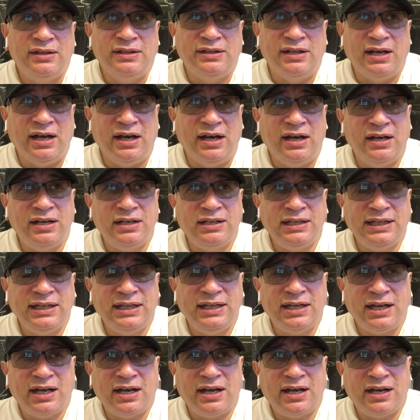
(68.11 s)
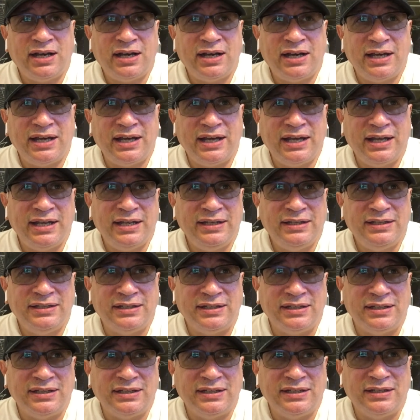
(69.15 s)
The ugly guy,
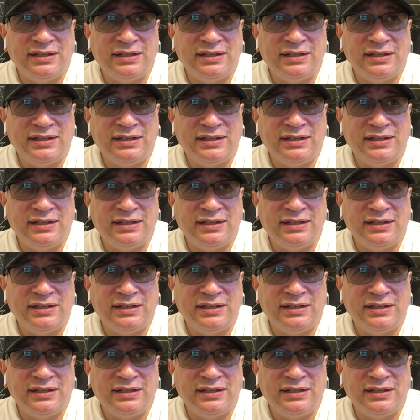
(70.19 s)
the